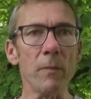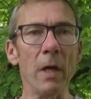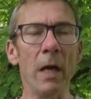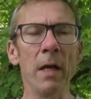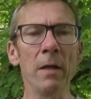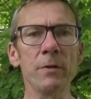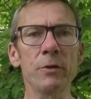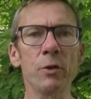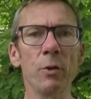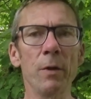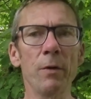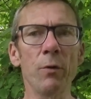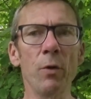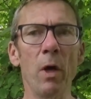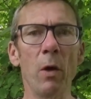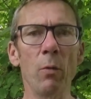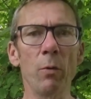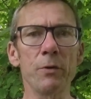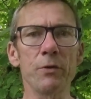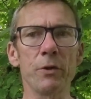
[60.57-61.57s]
And so I
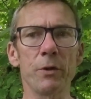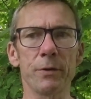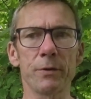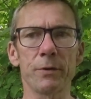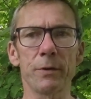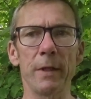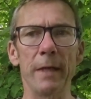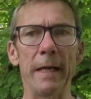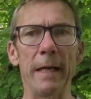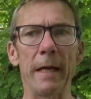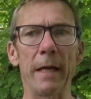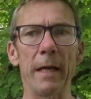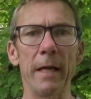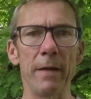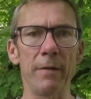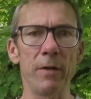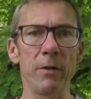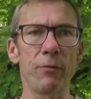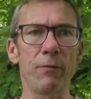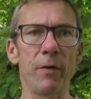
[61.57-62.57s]
thought I would just,
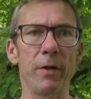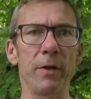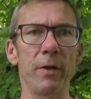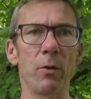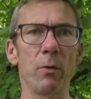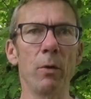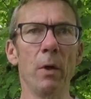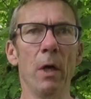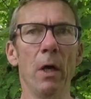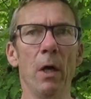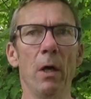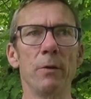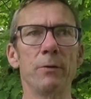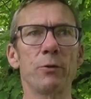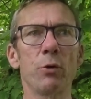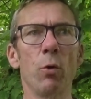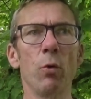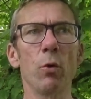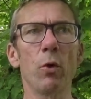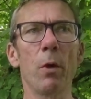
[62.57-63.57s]
in this video,
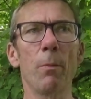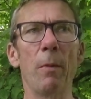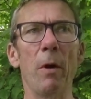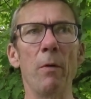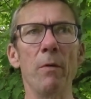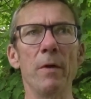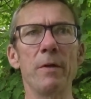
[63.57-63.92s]
talk about